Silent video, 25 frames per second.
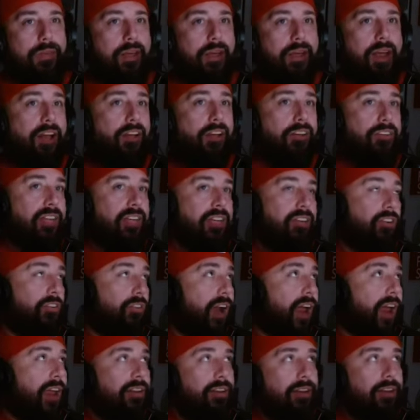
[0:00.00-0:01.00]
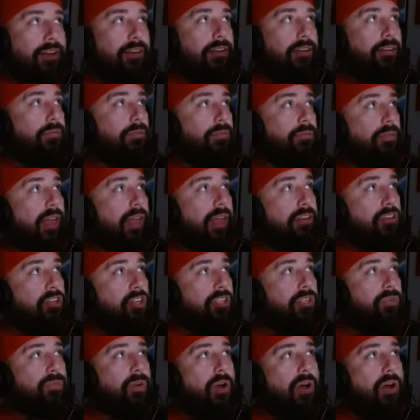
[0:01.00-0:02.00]
Alexander Rakic that
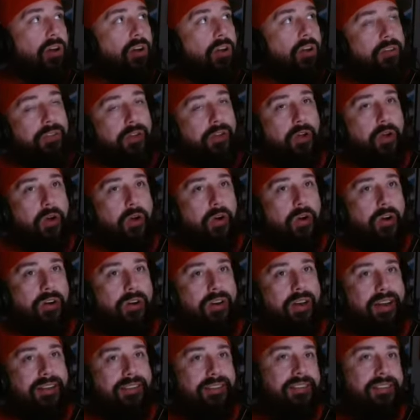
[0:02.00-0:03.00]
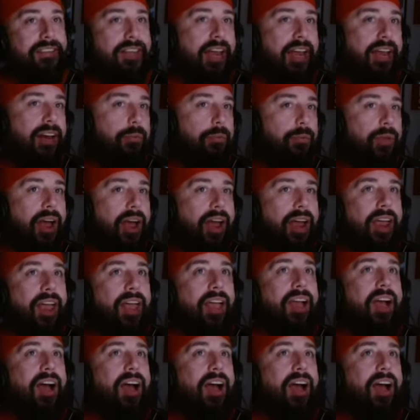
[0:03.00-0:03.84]
just fought on the card is a stand-up guy.